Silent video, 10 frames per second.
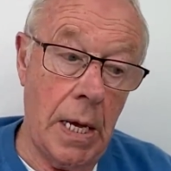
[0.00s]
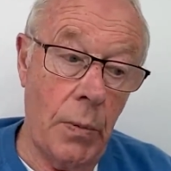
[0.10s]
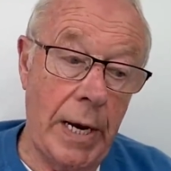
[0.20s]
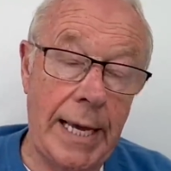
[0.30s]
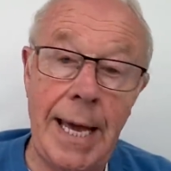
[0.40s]

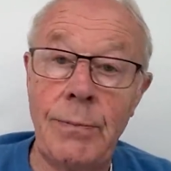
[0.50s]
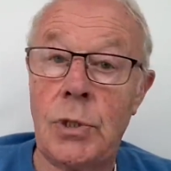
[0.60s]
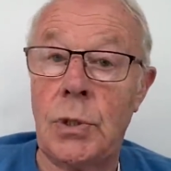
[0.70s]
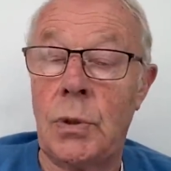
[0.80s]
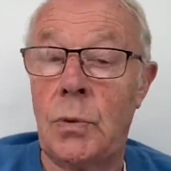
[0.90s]
When it came
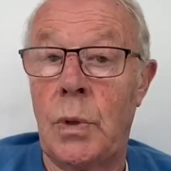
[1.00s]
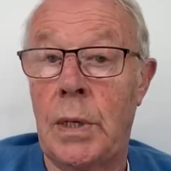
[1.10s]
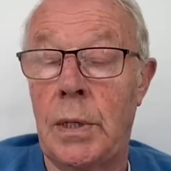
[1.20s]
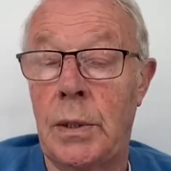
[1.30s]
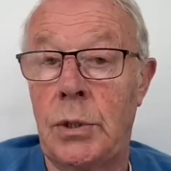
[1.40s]

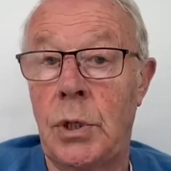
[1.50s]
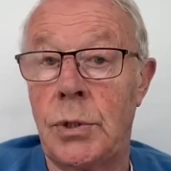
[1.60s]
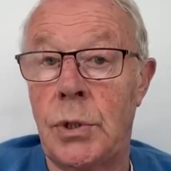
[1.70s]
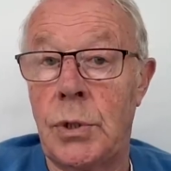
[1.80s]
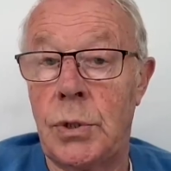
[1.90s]
to
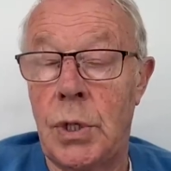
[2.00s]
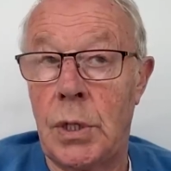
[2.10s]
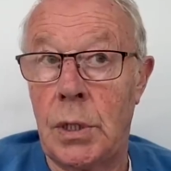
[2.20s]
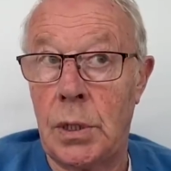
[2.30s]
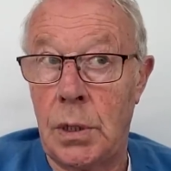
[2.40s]
Johnson's
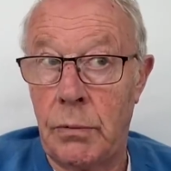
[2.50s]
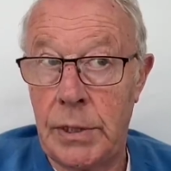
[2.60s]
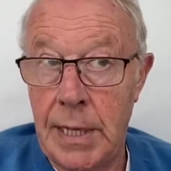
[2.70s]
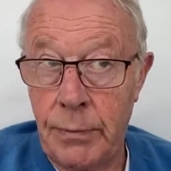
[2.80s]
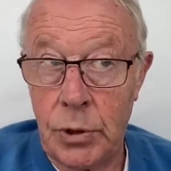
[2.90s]

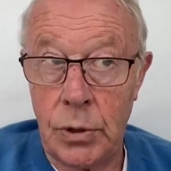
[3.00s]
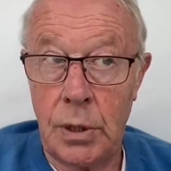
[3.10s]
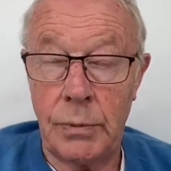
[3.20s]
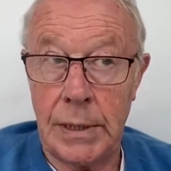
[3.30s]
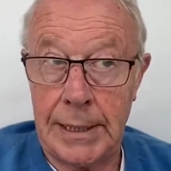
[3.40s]

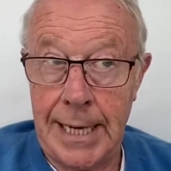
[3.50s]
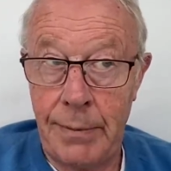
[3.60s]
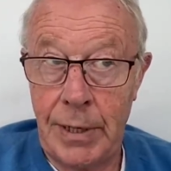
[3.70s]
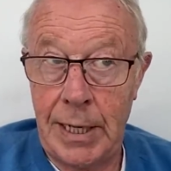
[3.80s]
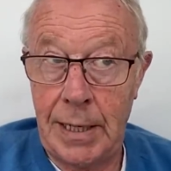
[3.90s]
reception, it was at the
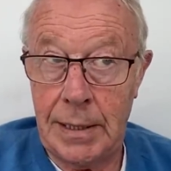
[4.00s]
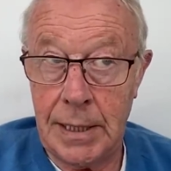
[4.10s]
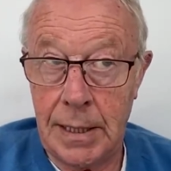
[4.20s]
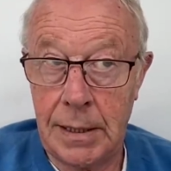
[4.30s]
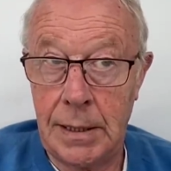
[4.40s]
time when
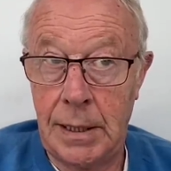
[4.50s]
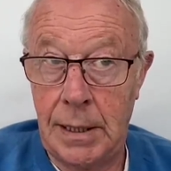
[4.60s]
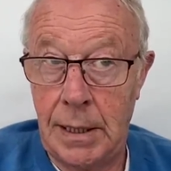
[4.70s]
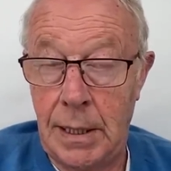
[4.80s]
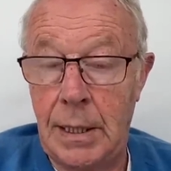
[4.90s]
he'd
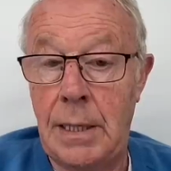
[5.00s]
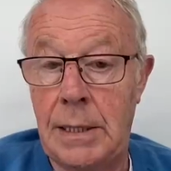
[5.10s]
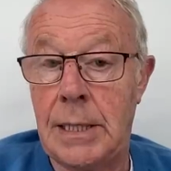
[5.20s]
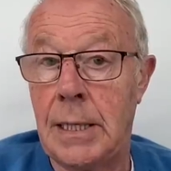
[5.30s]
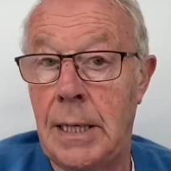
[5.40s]

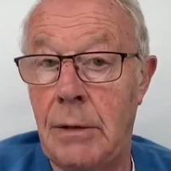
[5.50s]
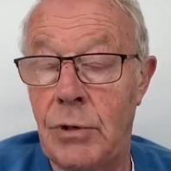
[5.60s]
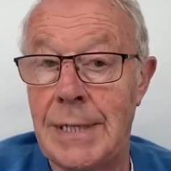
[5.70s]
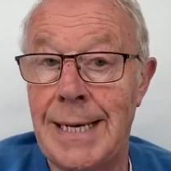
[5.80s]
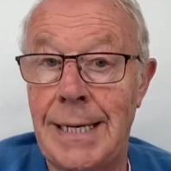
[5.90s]

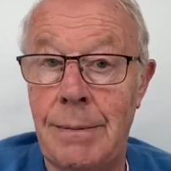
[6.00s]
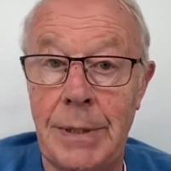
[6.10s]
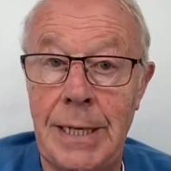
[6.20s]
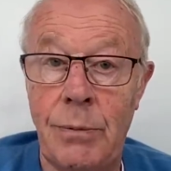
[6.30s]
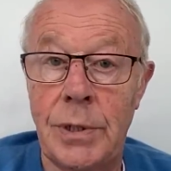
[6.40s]
resigned,
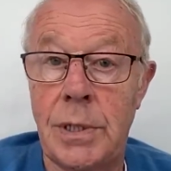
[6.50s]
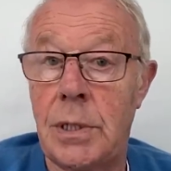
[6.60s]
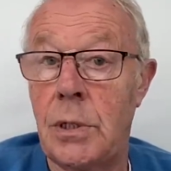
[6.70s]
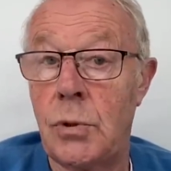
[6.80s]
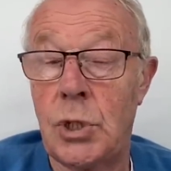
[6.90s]
but he wanted
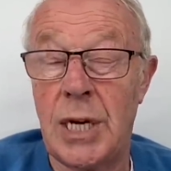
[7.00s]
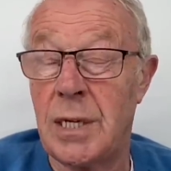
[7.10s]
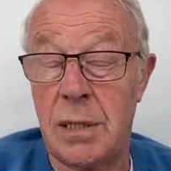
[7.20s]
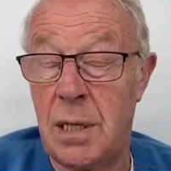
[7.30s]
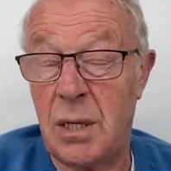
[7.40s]
to use
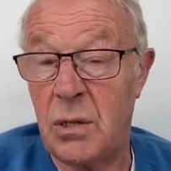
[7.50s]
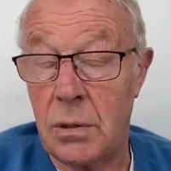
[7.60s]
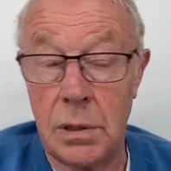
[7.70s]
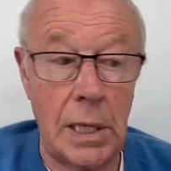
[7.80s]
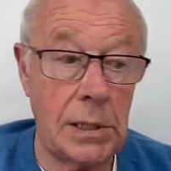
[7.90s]
checkers and he
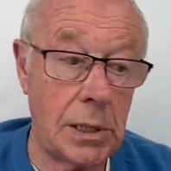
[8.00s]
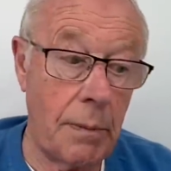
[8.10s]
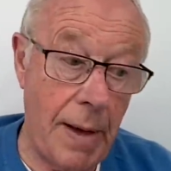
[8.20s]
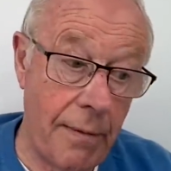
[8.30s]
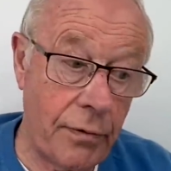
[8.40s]
couldn't, and
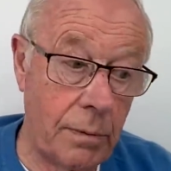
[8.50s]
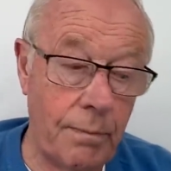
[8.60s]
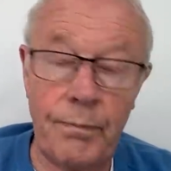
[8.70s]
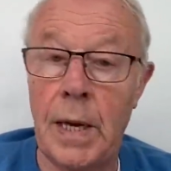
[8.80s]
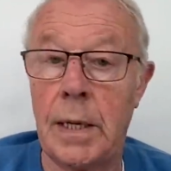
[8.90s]
so
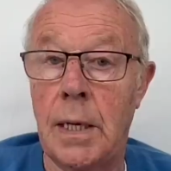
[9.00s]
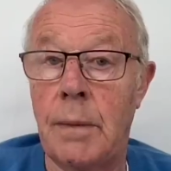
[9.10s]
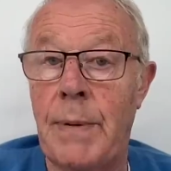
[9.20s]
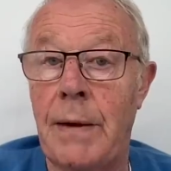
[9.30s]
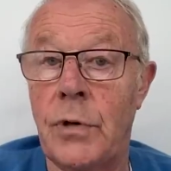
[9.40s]
Bamford
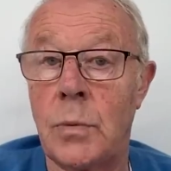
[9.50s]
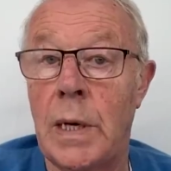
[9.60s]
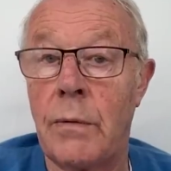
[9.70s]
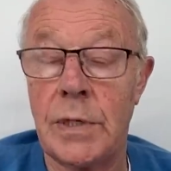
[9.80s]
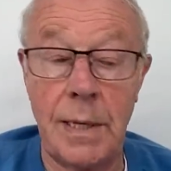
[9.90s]
paid for his
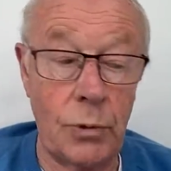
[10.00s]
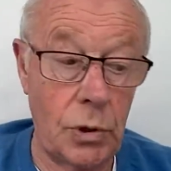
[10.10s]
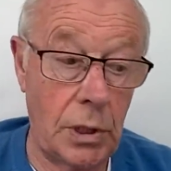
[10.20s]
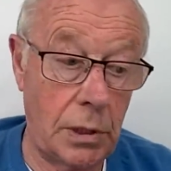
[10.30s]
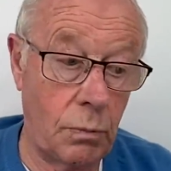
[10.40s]
wedding
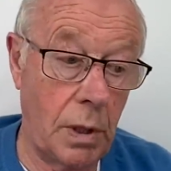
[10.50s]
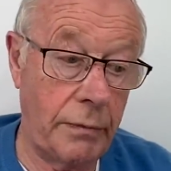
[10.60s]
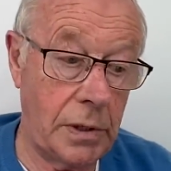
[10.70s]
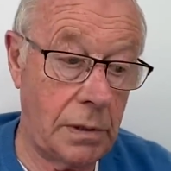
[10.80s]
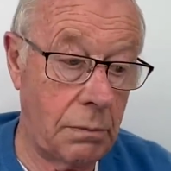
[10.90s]
reception at one
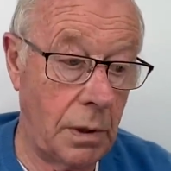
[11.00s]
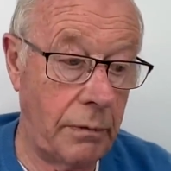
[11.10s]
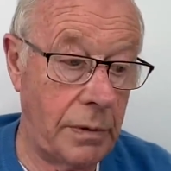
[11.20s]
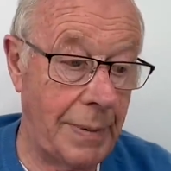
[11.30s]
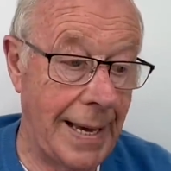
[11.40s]
of his
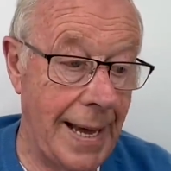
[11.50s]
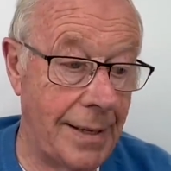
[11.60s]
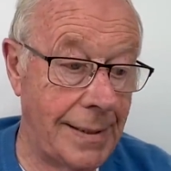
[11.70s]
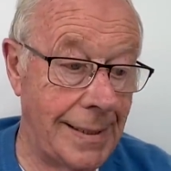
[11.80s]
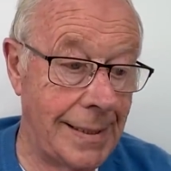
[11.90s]
big
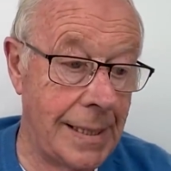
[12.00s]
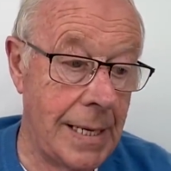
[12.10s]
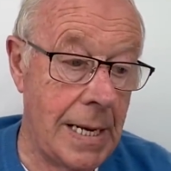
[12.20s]
houses.